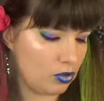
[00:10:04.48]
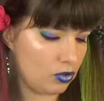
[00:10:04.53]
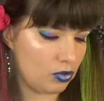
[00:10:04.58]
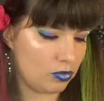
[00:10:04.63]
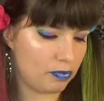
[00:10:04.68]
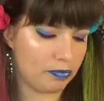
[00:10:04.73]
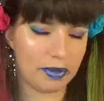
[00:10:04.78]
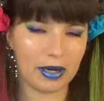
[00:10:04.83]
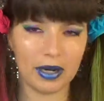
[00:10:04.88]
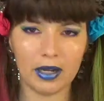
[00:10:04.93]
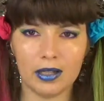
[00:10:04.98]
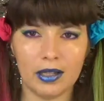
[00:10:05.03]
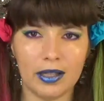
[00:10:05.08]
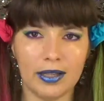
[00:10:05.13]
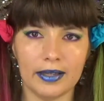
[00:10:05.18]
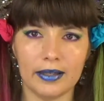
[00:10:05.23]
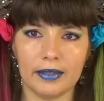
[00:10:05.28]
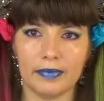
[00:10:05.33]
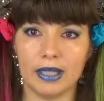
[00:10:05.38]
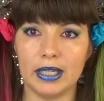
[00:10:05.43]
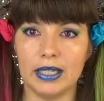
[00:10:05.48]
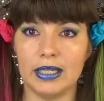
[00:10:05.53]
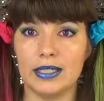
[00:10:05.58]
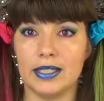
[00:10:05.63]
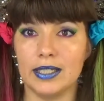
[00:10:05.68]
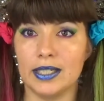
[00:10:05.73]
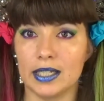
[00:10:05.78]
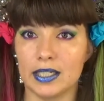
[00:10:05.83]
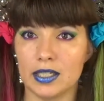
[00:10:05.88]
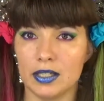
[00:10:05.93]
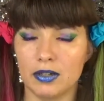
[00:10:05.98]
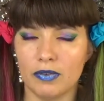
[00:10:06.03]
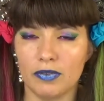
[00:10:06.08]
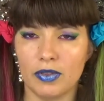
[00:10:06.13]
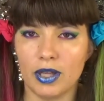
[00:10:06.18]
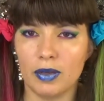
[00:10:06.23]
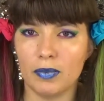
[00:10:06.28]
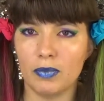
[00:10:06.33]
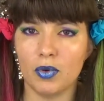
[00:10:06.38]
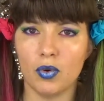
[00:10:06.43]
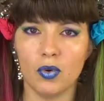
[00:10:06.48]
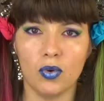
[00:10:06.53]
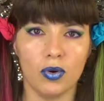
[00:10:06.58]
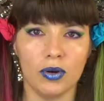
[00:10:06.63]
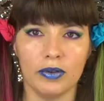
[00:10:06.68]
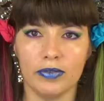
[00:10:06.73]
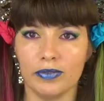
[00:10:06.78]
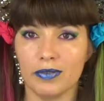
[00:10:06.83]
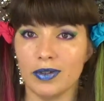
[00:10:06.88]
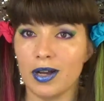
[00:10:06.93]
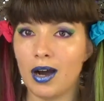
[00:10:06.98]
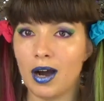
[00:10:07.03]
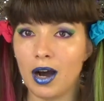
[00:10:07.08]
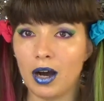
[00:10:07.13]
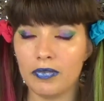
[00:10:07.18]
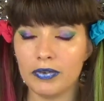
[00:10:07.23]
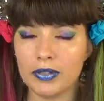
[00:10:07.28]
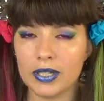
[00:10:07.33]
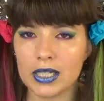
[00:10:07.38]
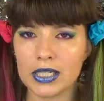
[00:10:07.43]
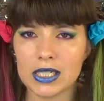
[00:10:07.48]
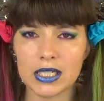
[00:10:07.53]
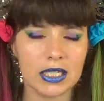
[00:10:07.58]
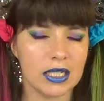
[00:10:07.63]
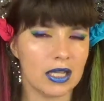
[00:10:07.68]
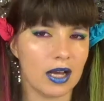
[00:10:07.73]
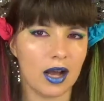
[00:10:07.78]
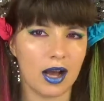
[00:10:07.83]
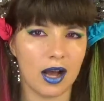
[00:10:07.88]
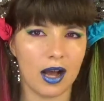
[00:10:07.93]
buy like a dozen of them or even half a dozen,